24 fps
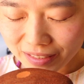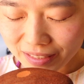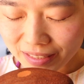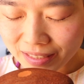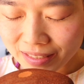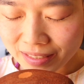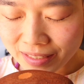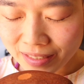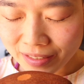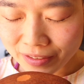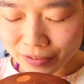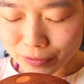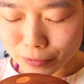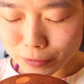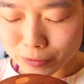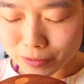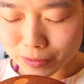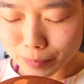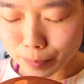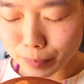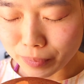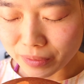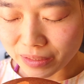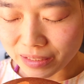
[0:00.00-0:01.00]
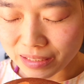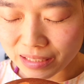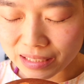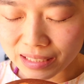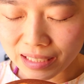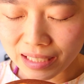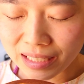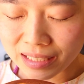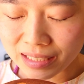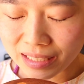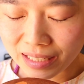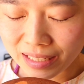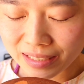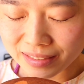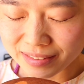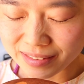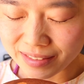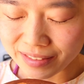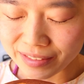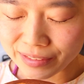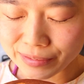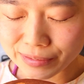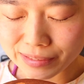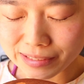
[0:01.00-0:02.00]
Inhale deeply and
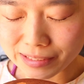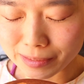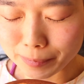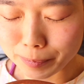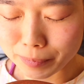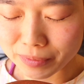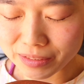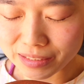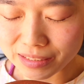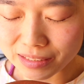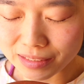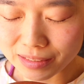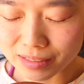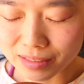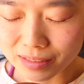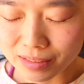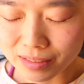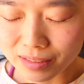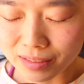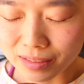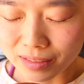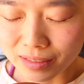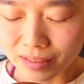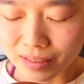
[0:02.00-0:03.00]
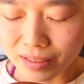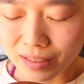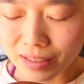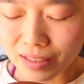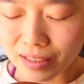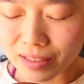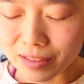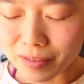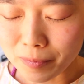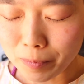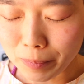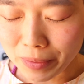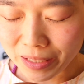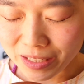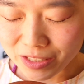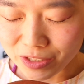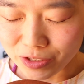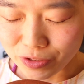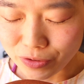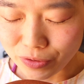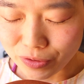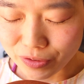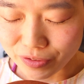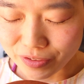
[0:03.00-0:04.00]
exhale deeply, and
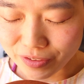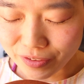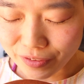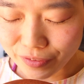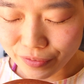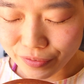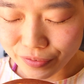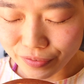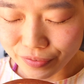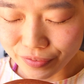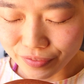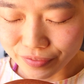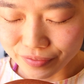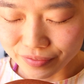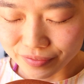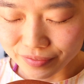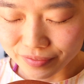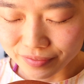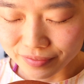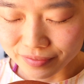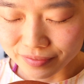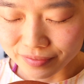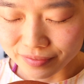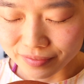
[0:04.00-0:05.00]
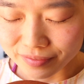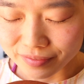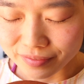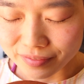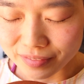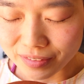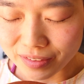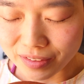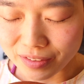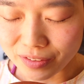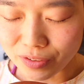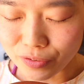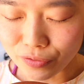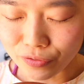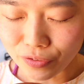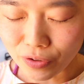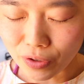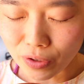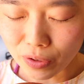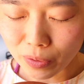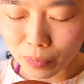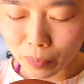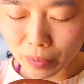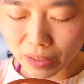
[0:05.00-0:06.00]
imagine yourself in a
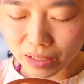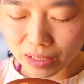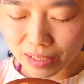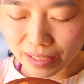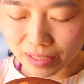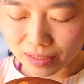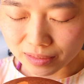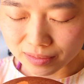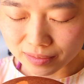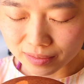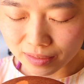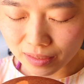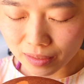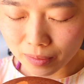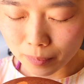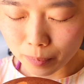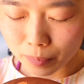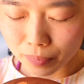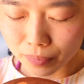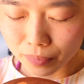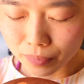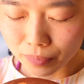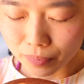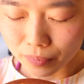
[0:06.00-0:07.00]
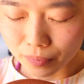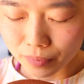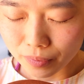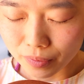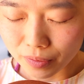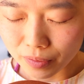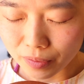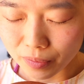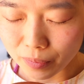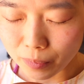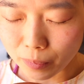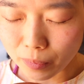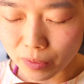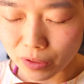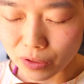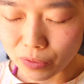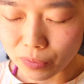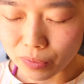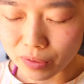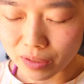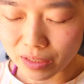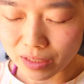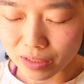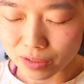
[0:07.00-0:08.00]
faraway landscape where
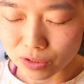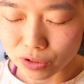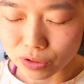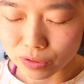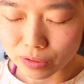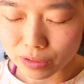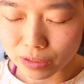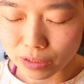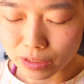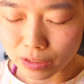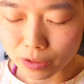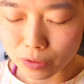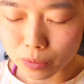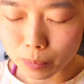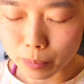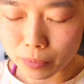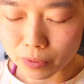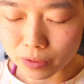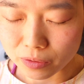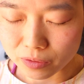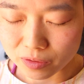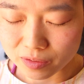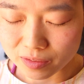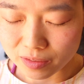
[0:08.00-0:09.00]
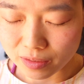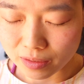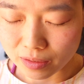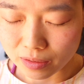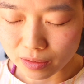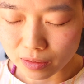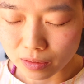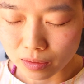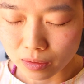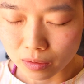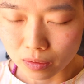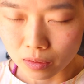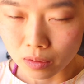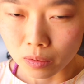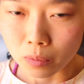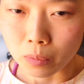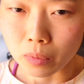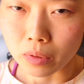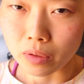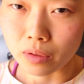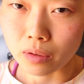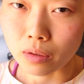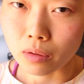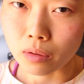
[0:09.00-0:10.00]
you can actually hear birds sing
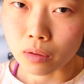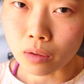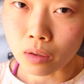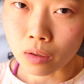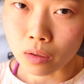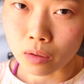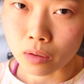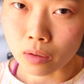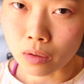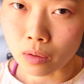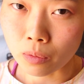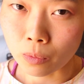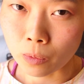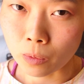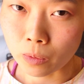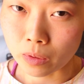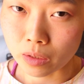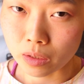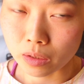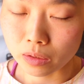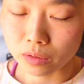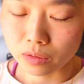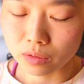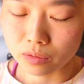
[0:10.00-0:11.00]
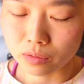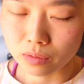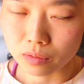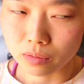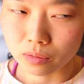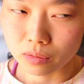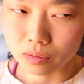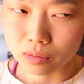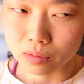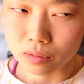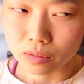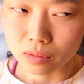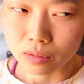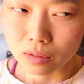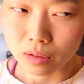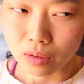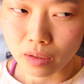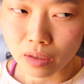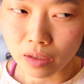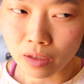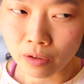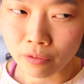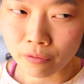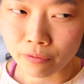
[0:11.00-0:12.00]
without car horns
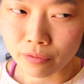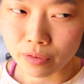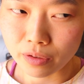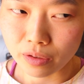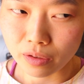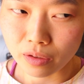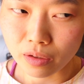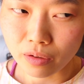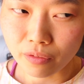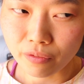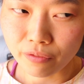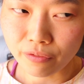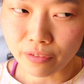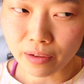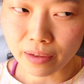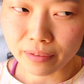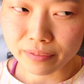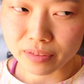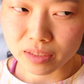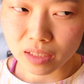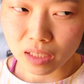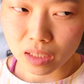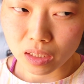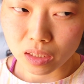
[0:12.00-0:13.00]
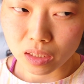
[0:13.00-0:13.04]
every five